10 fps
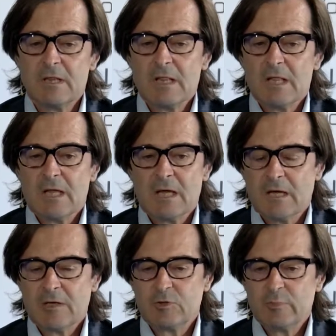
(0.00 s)

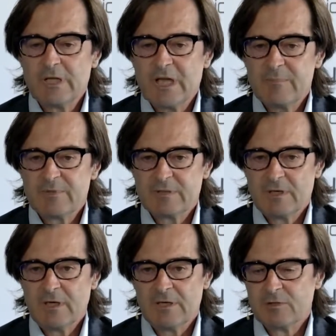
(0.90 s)
uh, to be kept
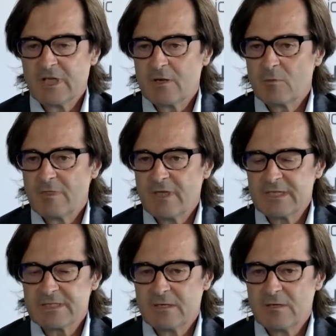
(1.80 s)
uh, together with
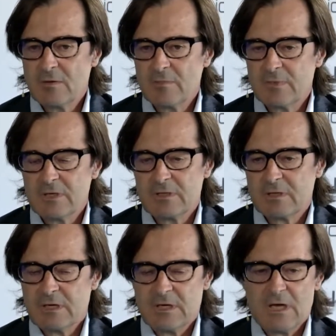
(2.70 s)
us and not being
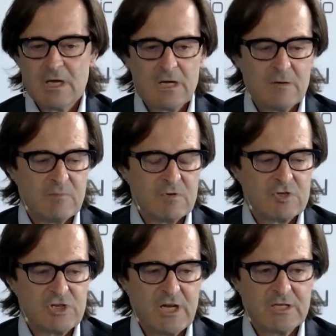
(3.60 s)
um,
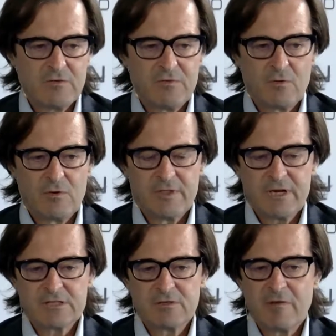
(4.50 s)
shared for the
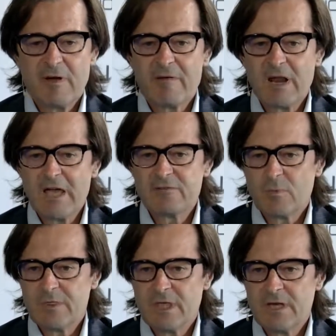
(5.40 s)
rest of our life
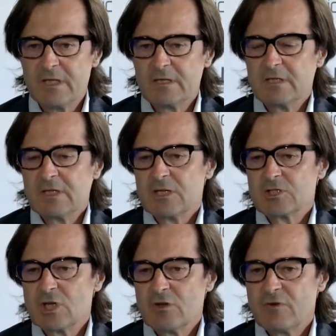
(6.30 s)
with any
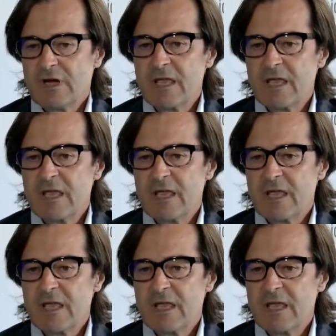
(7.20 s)
sort of relying